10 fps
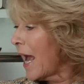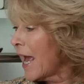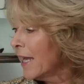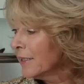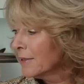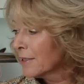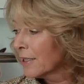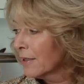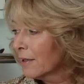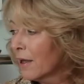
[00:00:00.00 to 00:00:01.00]

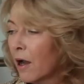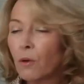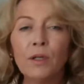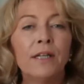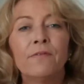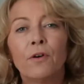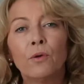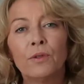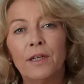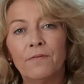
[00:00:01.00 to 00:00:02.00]
And I'll leave
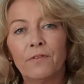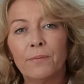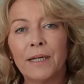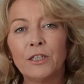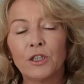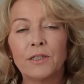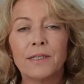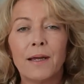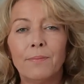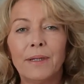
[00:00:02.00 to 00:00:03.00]
all the information
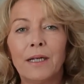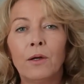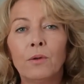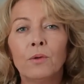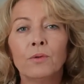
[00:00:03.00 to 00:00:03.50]
down below,